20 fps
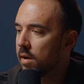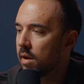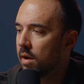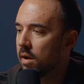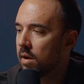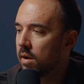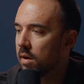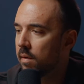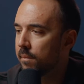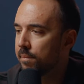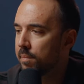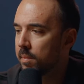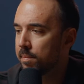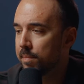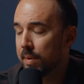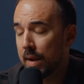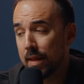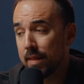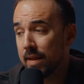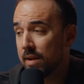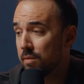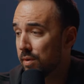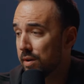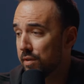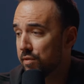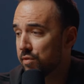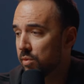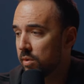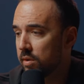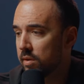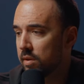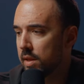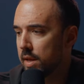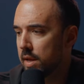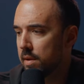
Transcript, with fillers: um, but I like what it's doing to the